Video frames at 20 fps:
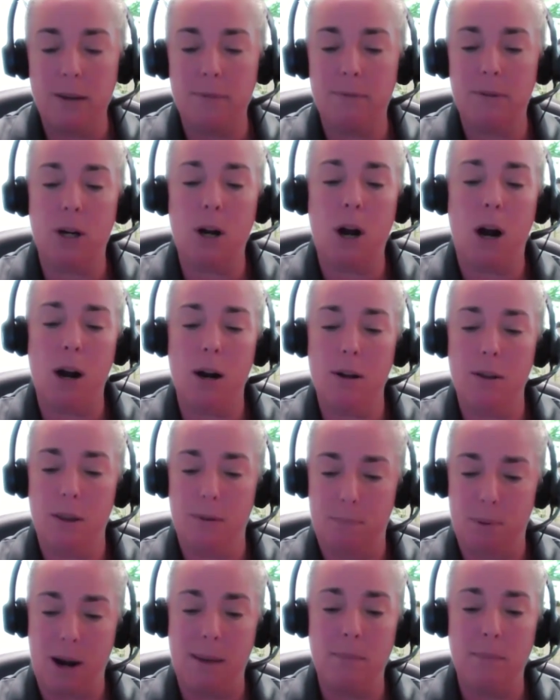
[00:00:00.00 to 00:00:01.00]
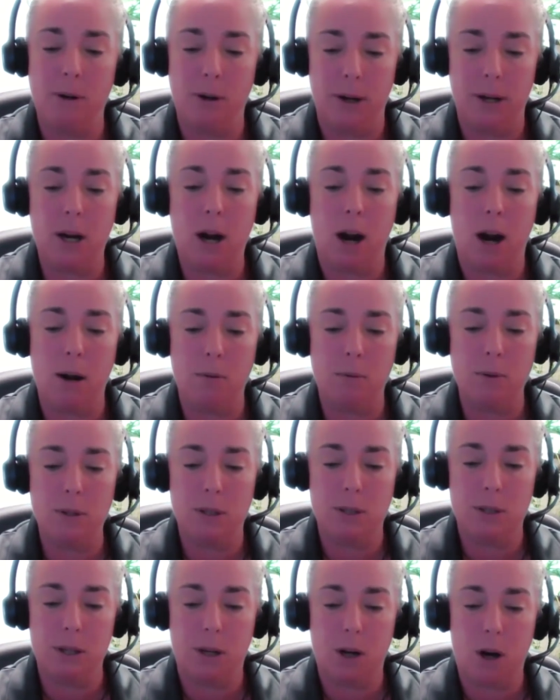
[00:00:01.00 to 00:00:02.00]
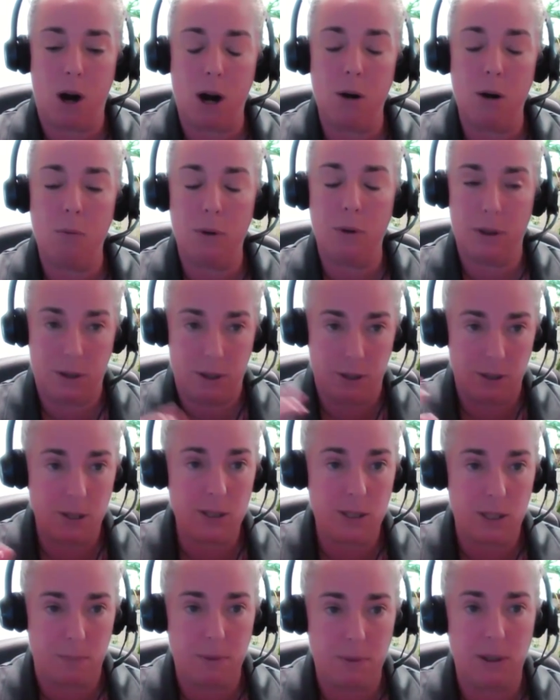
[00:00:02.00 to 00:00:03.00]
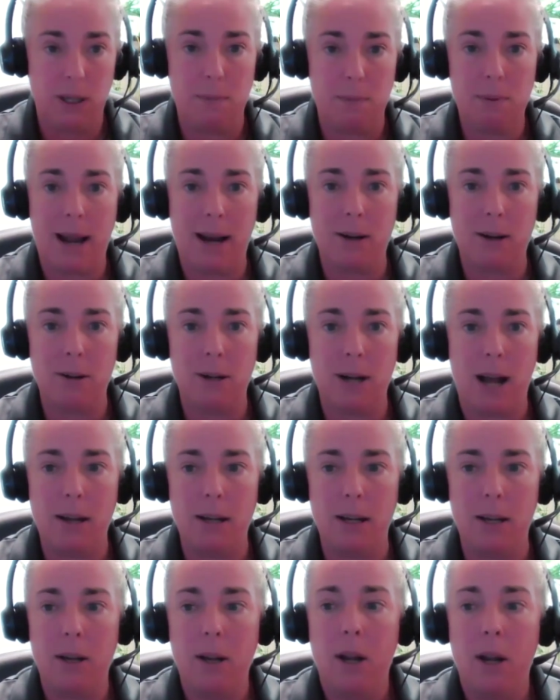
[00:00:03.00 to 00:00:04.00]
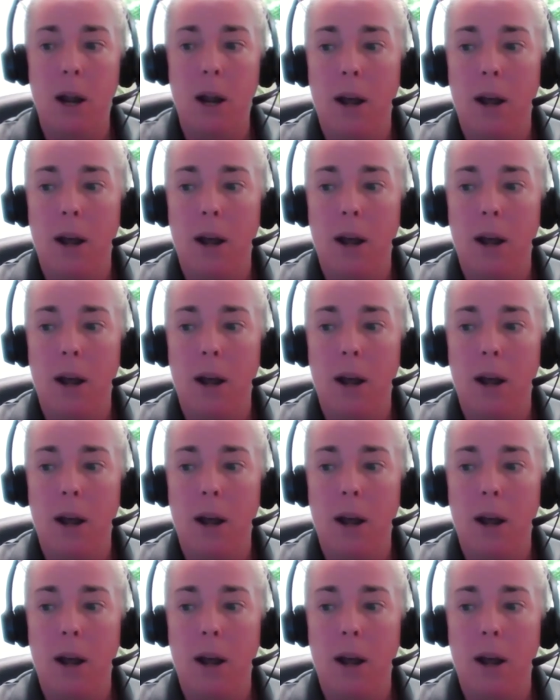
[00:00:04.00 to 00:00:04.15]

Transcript: if the primary car was the car with the disability placard on it,